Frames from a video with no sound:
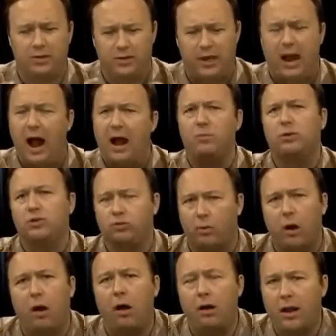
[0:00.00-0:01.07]
that I was
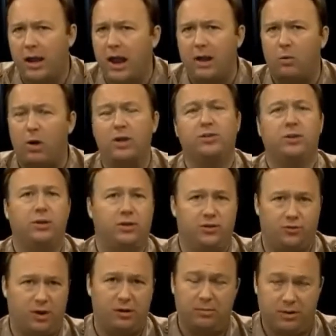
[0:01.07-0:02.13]
wrong and I was an
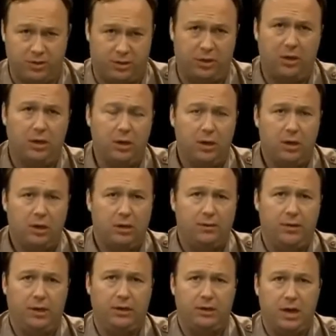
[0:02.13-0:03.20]
extremist
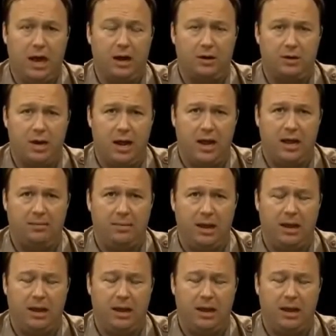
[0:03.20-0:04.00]
the entire time.